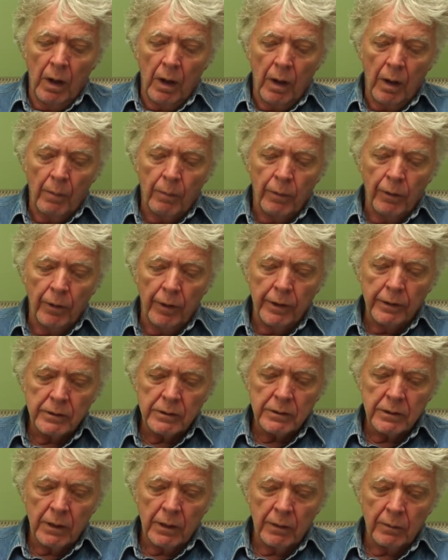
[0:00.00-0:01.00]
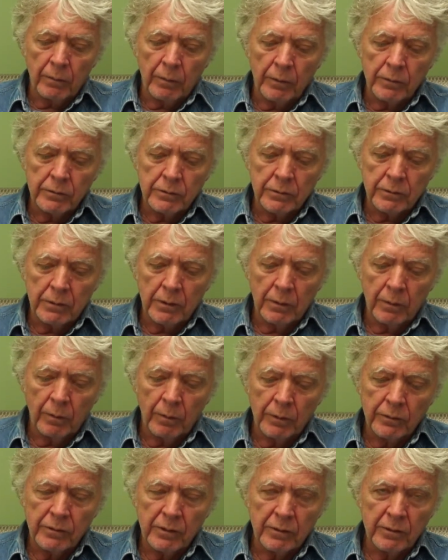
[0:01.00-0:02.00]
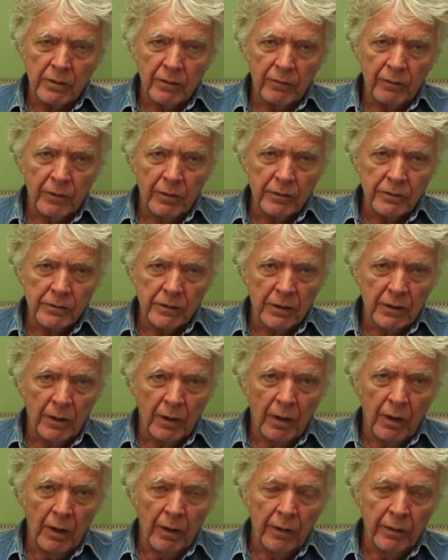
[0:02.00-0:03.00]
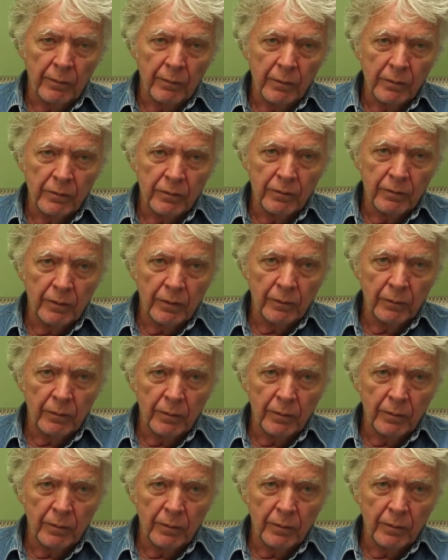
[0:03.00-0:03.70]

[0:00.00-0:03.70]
a place that wasn't diverse at all and was filled